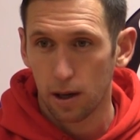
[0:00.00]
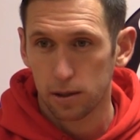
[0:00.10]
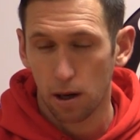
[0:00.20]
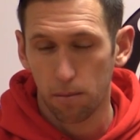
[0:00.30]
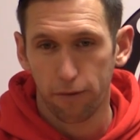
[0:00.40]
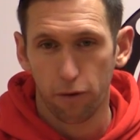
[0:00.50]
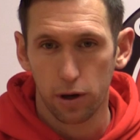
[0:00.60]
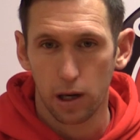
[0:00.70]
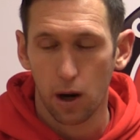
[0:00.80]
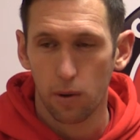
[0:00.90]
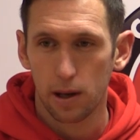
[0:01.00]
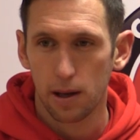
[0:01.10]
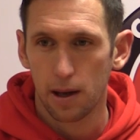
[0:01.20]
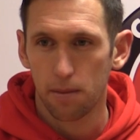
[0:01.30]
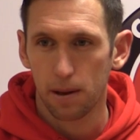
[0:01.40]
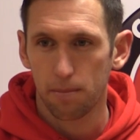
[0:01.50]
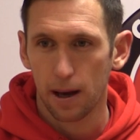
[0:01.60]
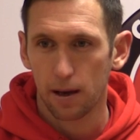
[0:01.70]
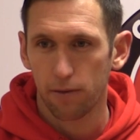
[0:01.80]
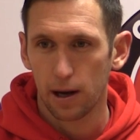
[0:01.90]
So before you know it, he'll be
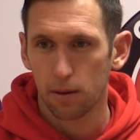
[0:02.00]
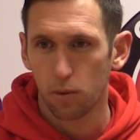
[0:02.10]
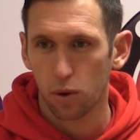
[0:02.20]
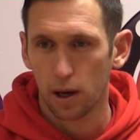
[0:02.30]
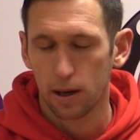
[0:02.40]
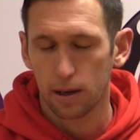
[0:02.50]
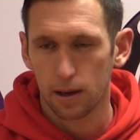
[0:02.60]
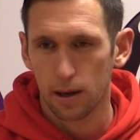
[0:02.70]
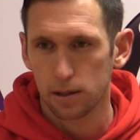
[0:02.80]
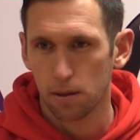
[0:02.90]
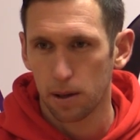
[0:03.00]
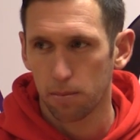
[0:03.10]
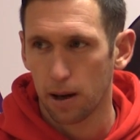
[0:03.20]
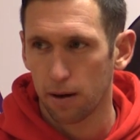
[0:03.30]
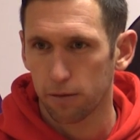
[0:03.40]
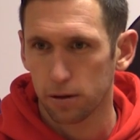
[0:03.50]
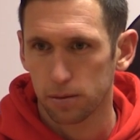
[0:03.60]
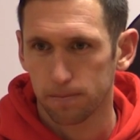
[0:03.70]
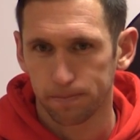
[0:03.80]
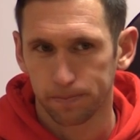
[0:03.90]
back available again, and he's a big player for us.